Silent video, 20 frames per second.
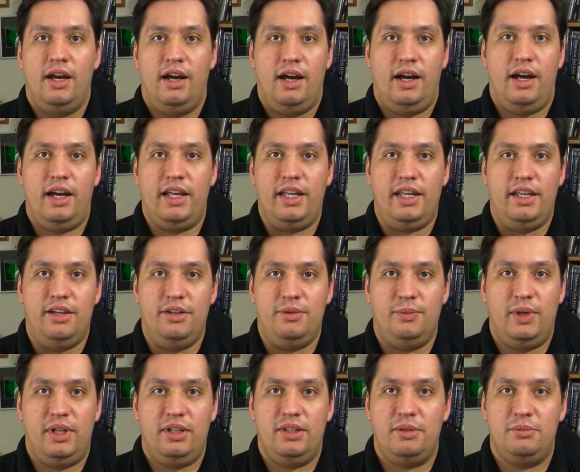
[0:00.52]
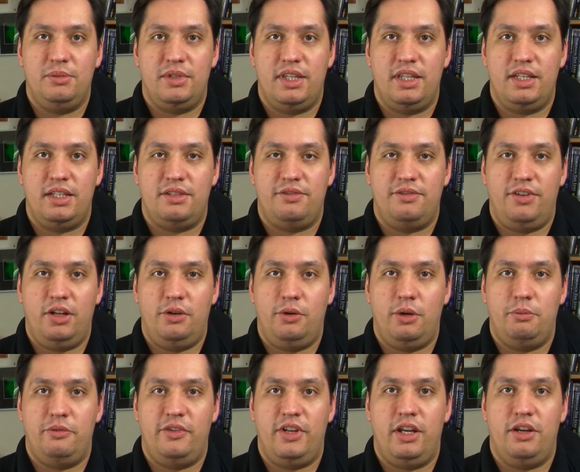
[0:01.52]
Hi, and welcome to this
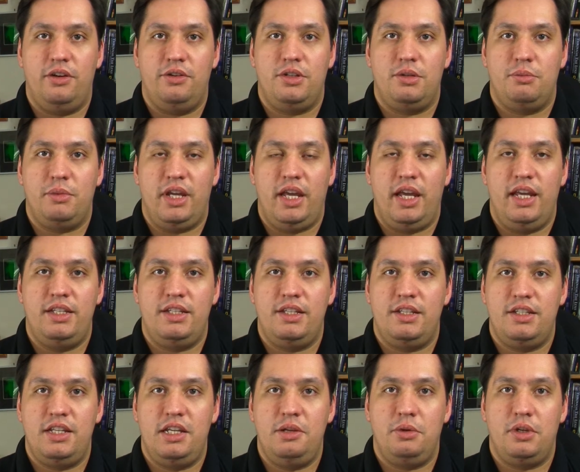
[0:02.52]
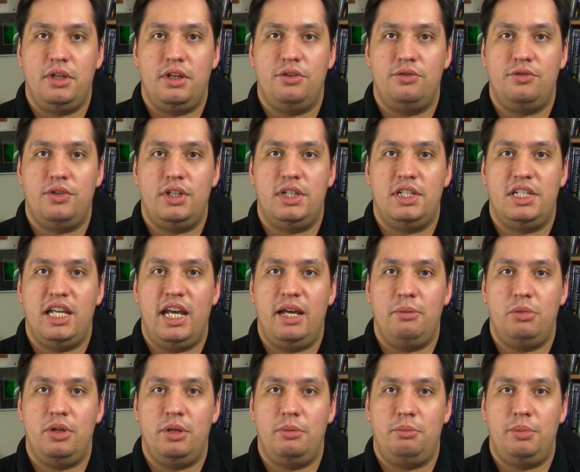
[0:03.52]
follow-up video to my Asus T100
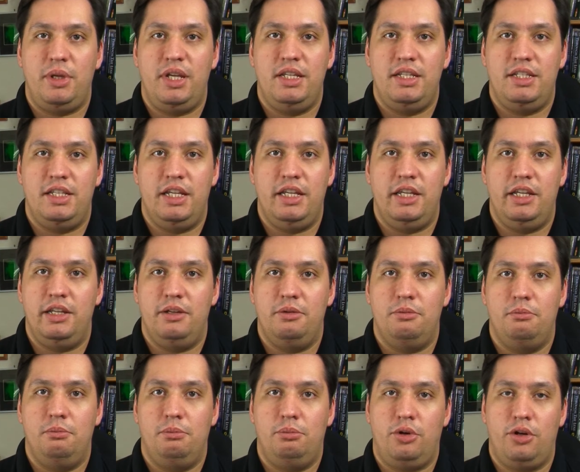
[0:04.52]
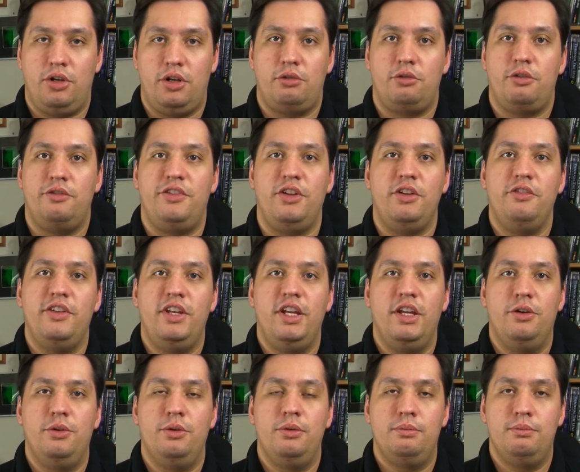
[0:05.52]
tablet PC product review
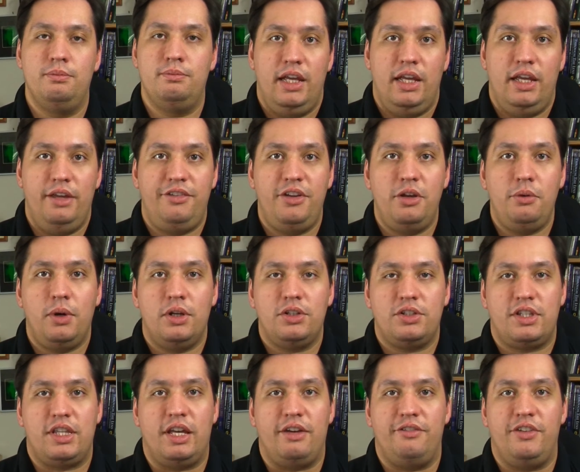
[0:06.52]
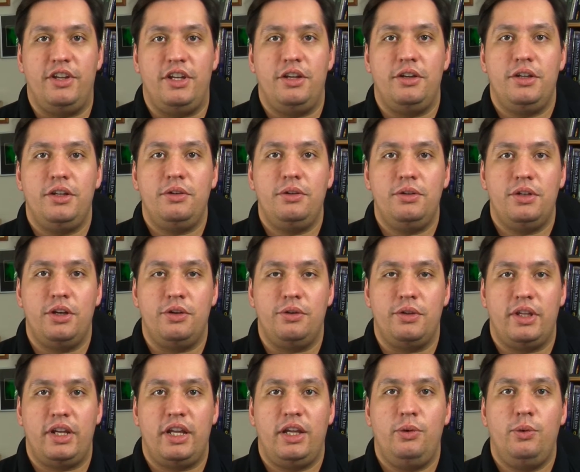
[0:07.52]
video. If you watched that video, you'll know
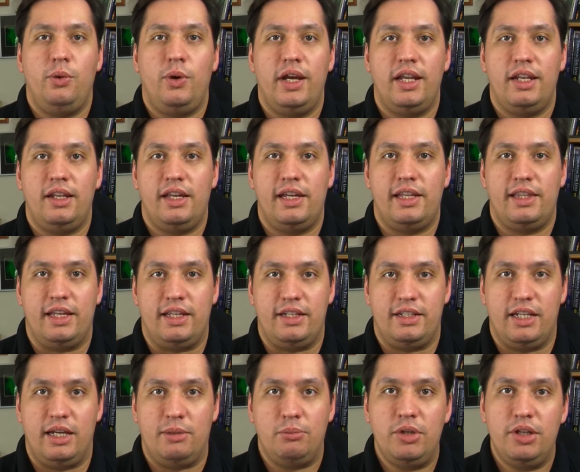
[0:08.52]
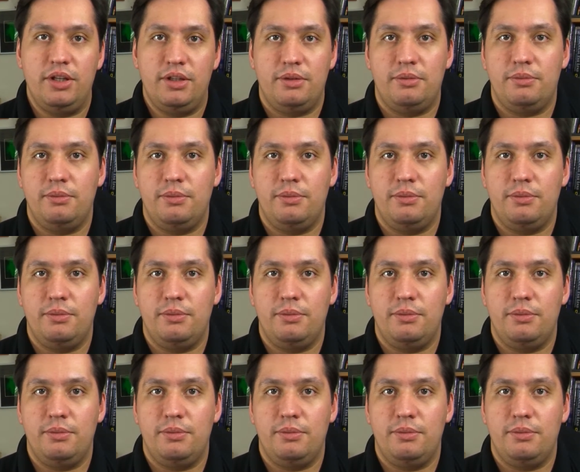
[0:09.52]
that I quite like that tablet,